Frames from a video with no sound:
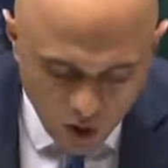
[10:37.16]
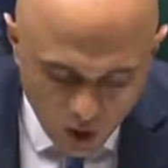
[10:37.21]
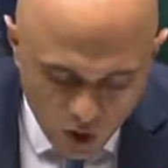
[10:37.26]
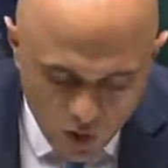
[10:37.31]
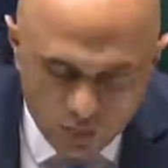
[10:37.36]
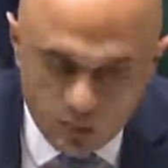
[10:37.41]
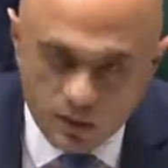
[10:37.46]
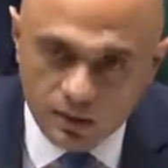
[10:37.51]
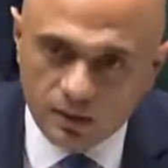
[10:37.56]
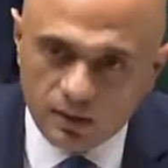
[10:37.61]

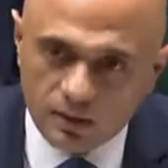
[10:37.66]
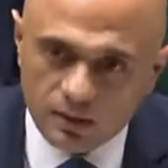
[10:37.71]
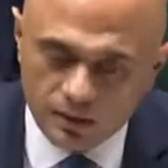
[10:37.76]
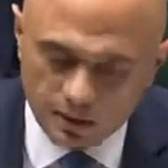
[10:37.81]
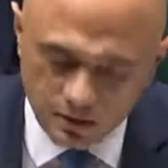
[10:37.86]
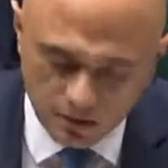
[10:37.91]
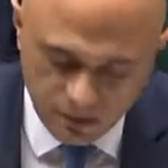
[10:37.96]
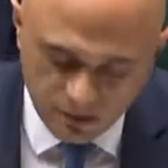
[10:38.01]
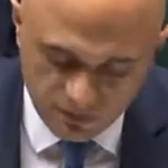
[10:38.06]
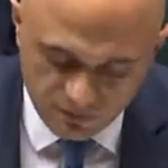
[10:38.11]
only
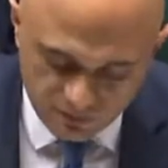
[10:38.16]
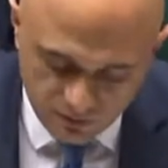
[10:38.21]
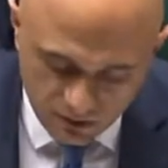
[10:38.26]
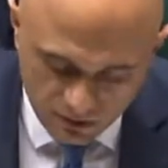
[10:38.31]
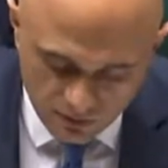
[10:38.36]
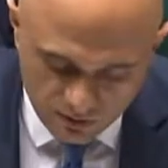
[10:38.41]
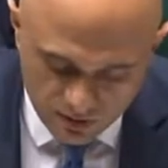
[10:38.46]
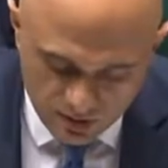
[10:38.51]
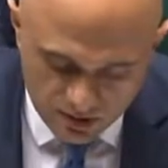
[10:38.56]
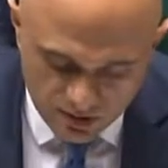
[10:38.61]
if they
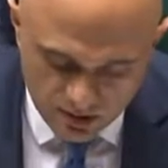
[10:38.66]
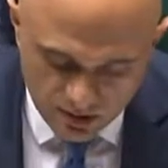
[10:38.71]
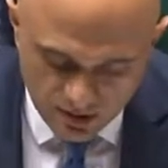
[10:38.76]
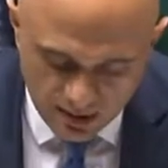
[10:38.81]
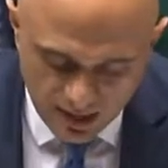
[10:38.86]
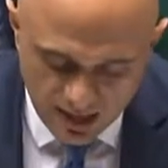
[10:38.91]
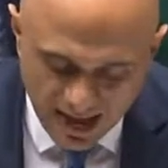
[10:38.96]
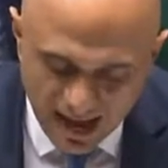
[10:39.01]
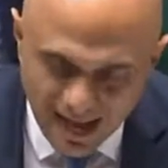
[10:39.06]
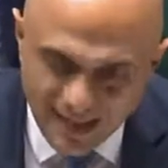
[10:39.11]
are
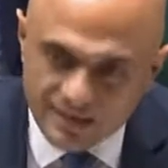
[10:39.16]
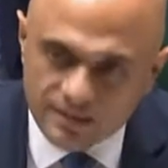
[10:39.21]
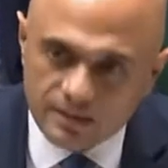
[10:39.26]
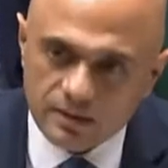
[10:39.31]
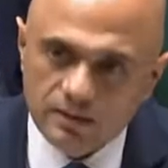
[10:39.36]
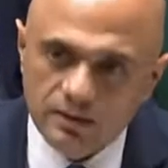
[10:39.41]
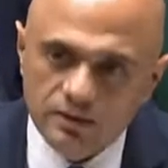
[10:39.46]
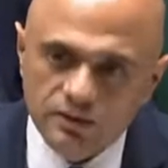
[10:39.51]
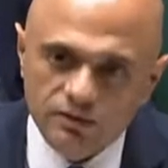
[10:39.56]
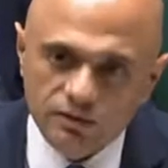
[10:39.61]
needed
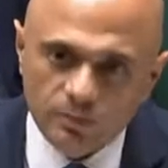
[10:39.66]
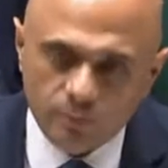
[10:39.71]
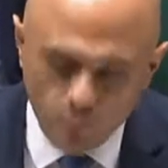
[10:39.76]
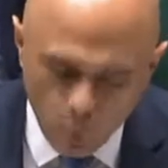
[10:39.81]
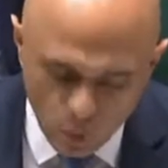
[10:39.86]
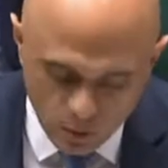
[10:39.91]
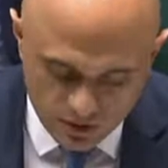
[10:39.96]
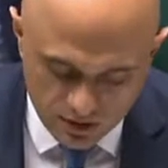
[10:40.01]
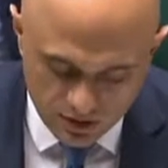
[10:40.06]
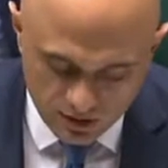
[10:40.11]
and
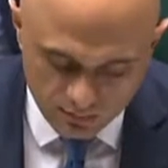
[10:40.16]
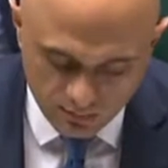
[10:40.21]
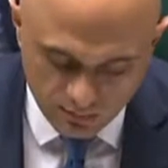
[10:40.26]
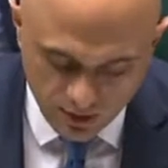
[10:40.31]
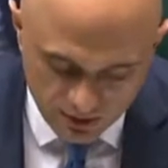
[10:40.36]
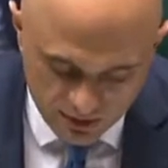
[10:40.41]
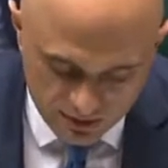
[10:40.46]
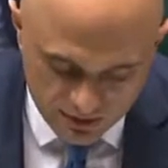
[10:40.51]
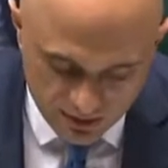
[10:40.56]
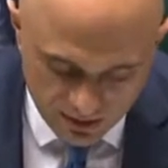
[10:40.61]
supported
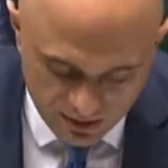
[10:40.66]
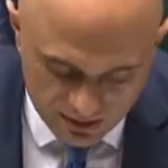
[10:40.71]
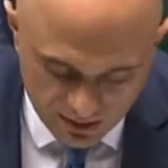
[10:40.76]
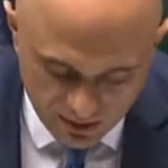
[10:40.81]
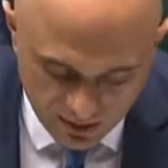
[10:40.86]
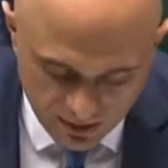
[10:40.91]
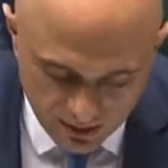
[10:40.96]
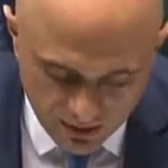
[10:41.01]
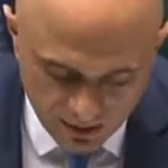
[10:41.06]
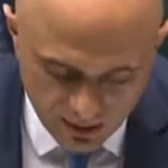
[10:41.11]
by the
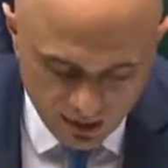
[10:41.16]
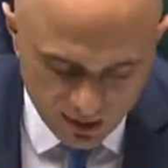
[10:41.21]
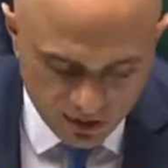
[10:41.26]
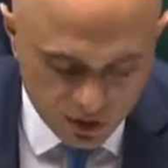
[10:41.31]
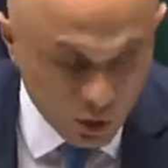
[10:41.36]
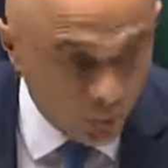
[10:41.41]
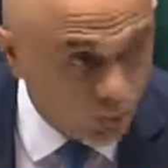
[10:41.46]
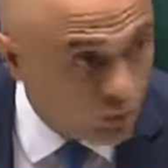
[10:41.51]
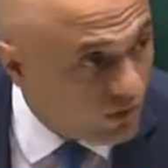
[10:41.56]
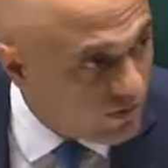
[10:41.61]
data
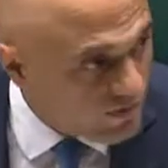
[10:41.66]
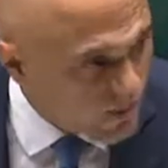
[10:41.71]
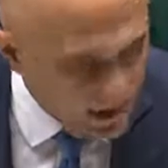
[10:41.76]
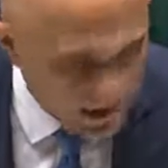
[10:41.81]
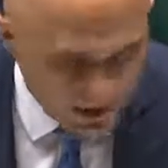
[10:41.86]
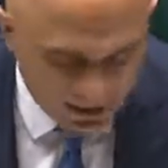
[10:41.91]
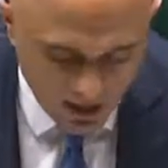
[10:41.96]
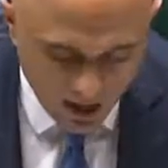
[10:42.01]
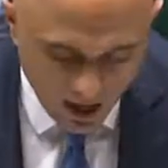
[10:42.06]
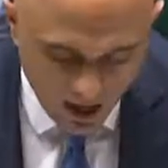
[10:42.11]
to
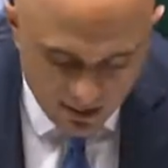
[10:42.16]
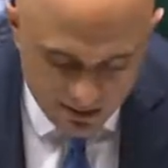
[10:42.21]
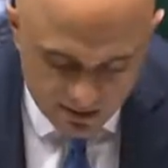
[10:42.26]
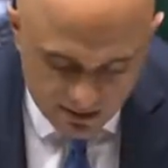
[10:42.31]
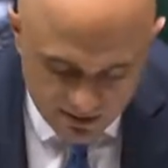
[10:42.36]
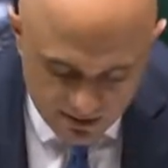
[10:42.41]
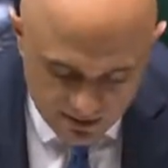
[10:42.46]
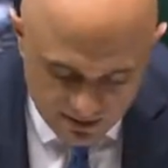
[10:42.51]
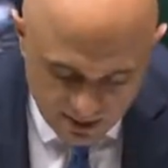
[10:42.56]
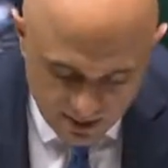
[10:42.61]
prevent
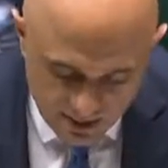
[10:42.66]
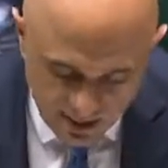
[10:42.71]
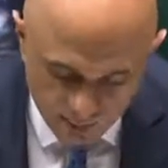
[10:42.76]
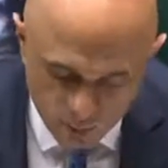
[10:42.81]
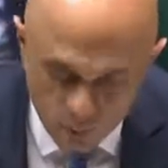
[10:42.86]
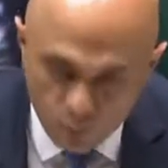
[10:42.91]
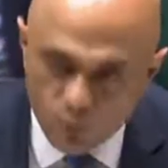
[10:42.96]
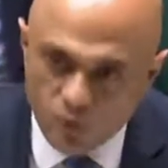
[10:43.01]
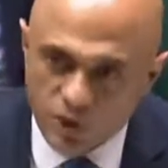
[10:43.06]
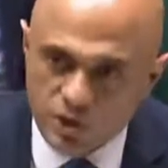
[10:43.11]

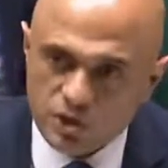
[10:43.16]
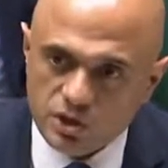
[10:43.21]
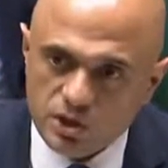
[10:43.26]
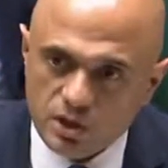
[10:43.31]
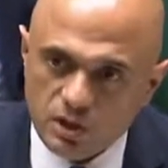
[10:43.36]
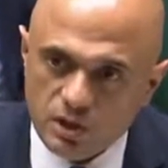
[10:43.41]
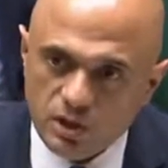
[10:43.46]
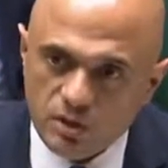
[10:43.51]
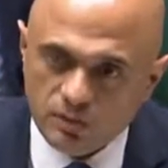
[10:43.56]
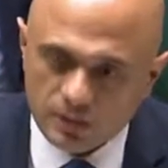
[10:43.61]
unsustainable
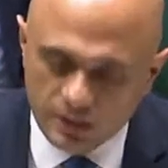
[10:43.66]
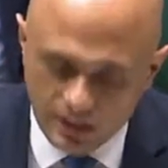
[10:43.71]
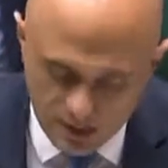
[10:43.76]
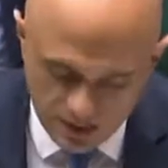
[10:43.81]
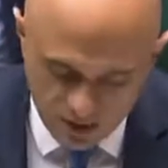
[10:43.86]
pressure on the